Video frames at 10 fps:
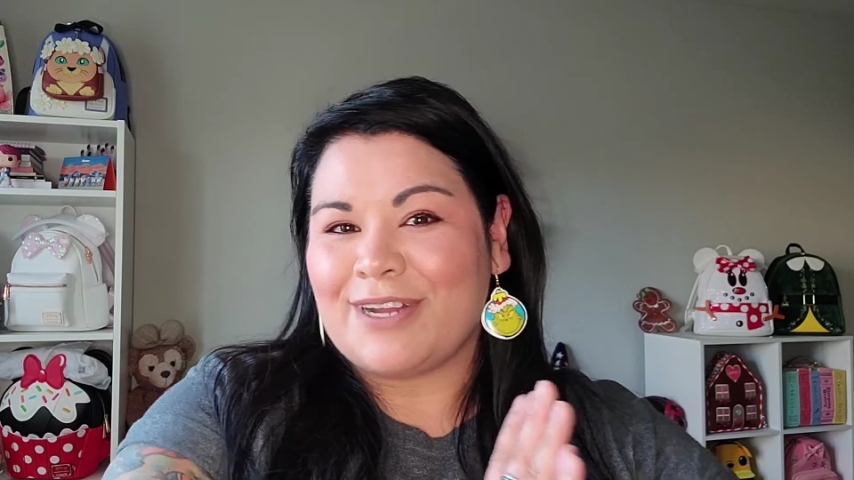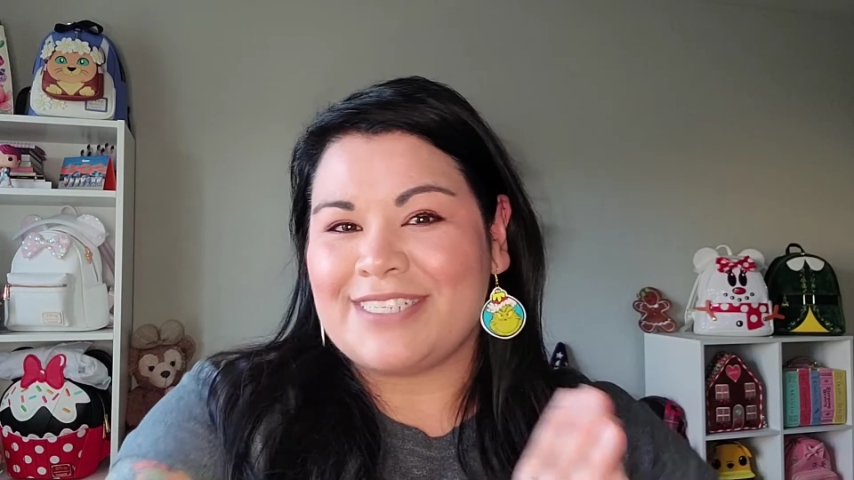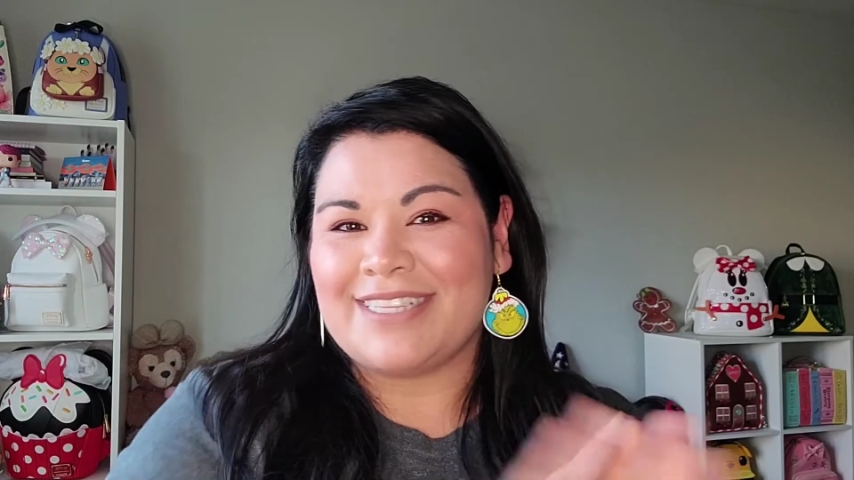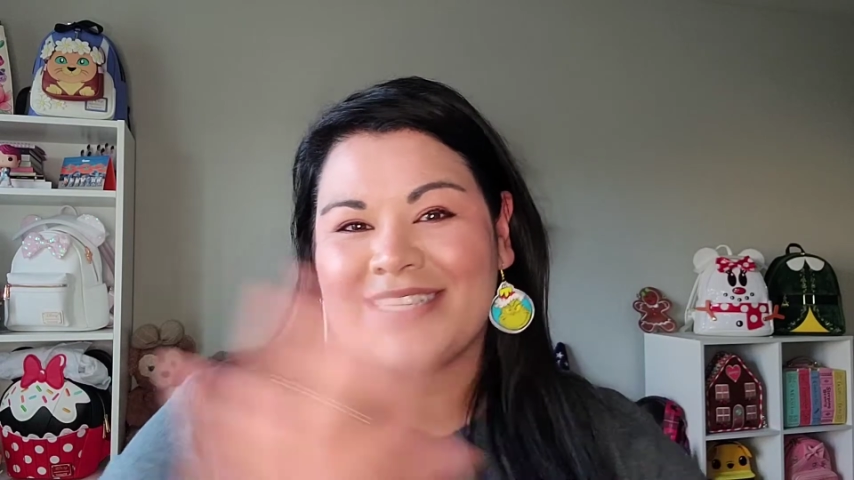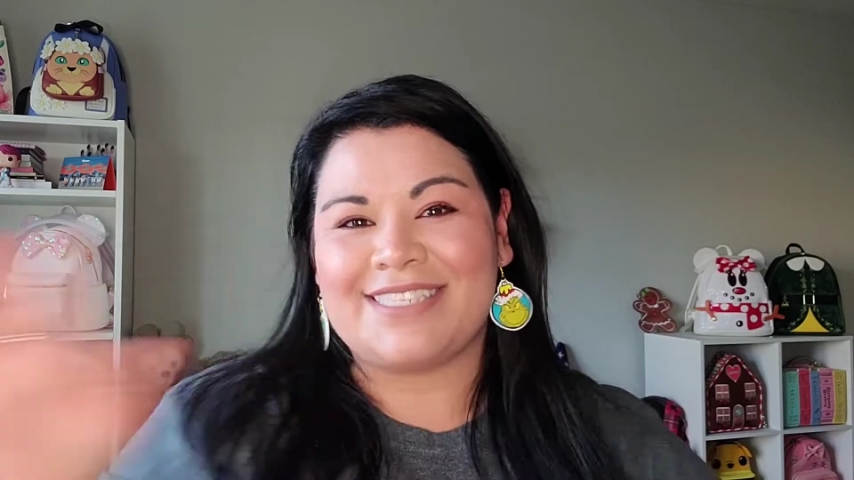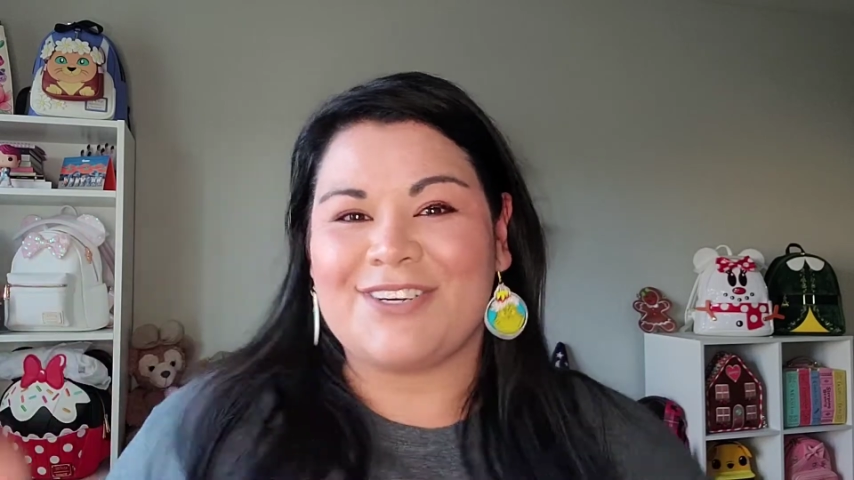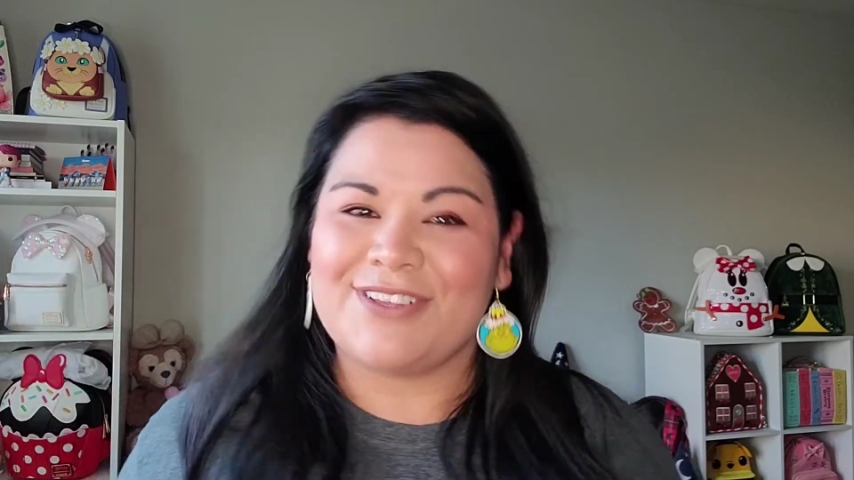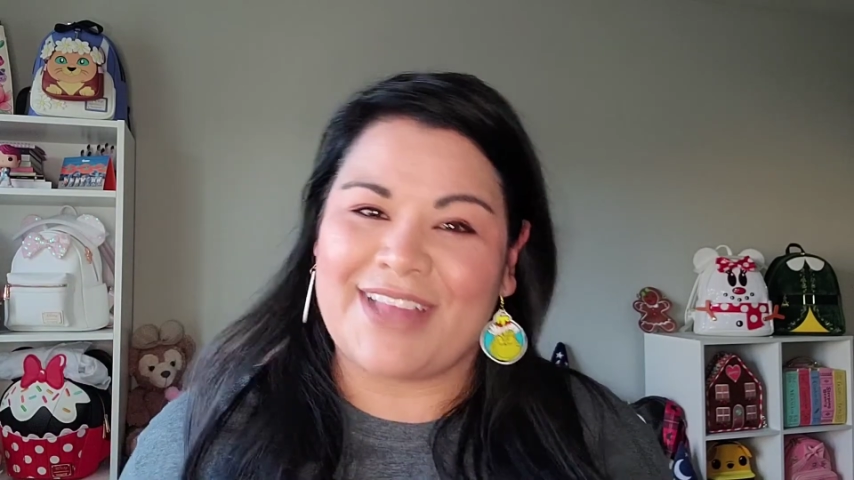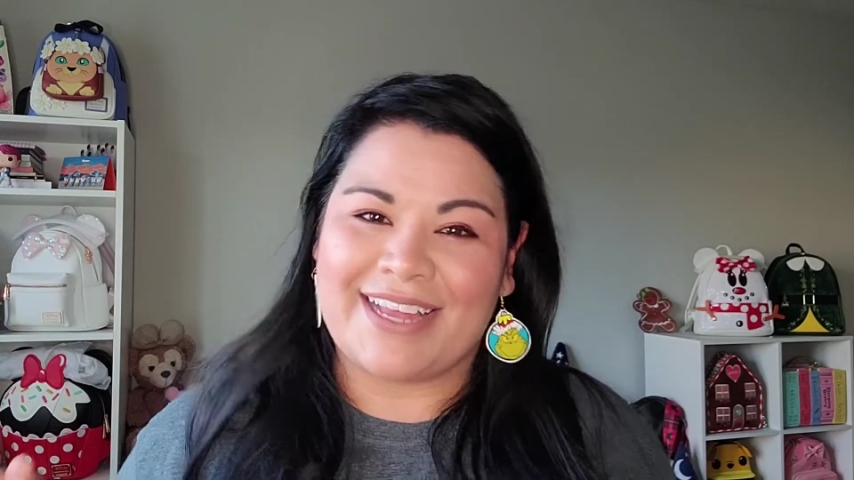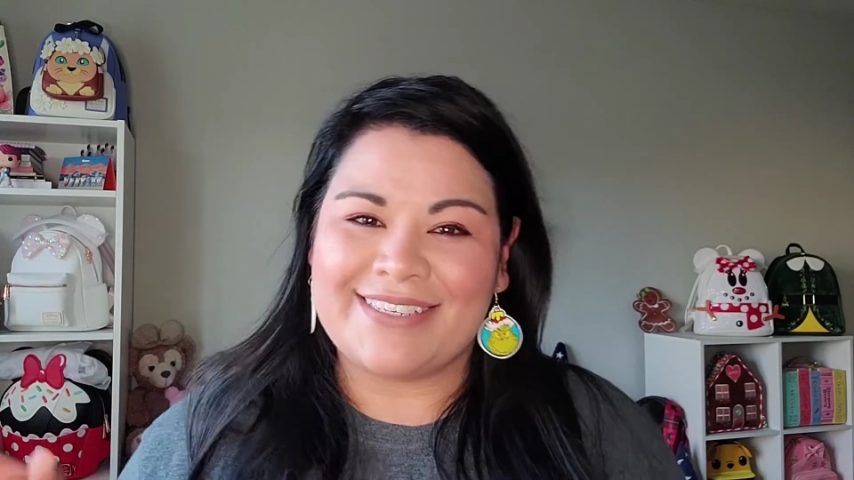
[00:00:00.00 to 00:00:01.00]
watching this
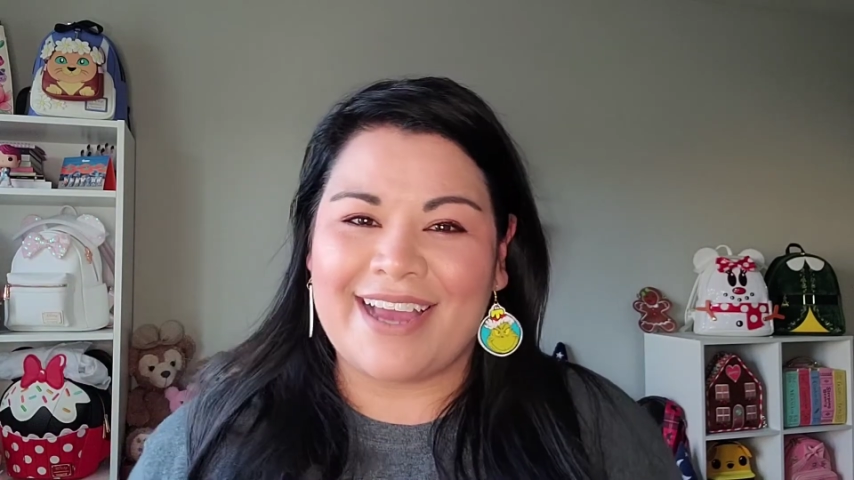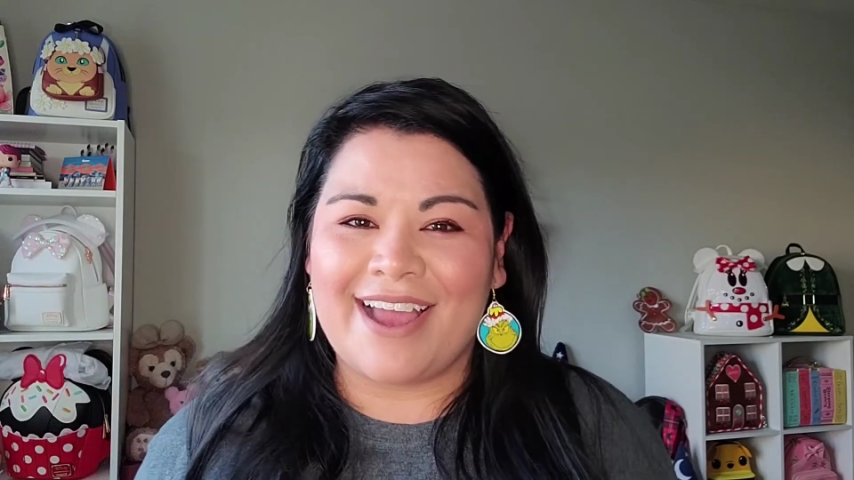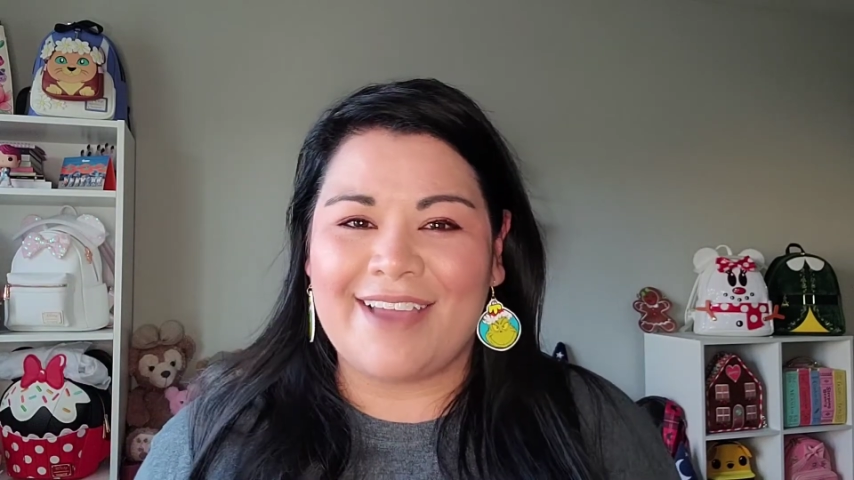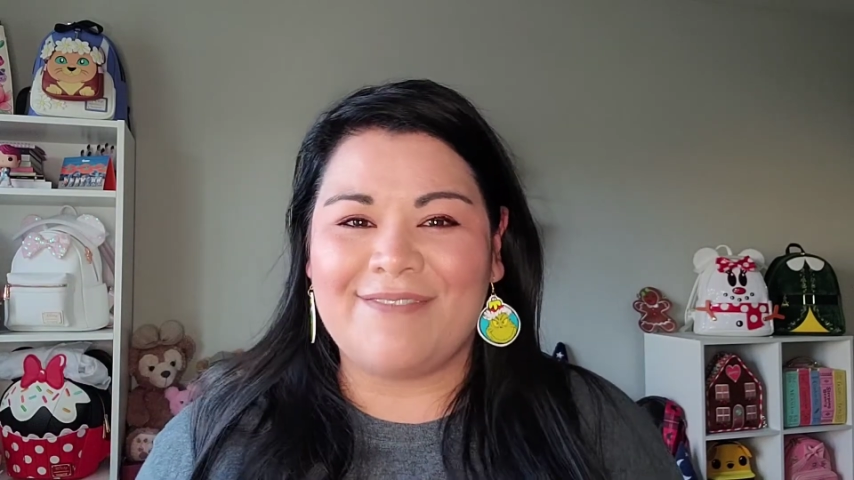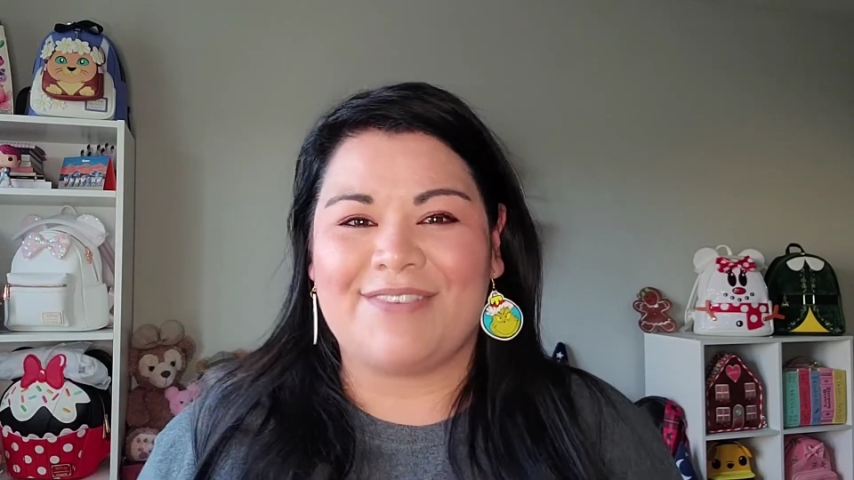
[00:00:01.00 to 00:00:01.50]
during that time.